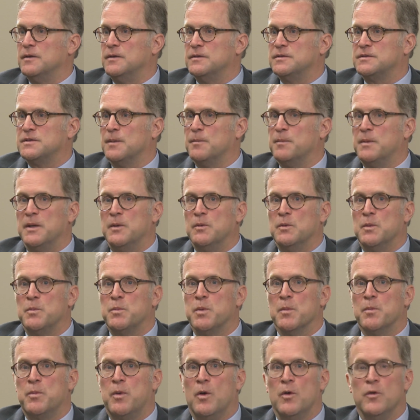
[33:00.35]
somebody would
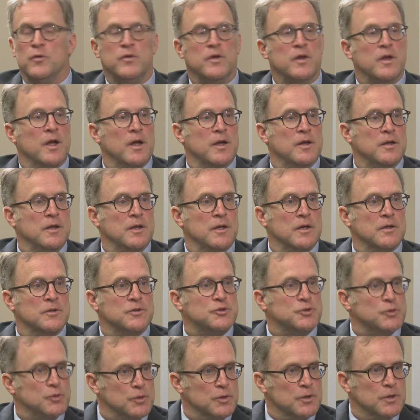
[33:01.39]
propose that idea
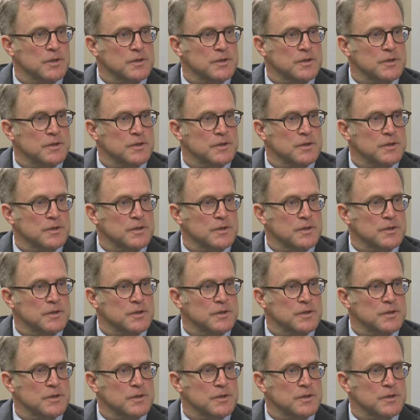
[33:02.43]
sooner.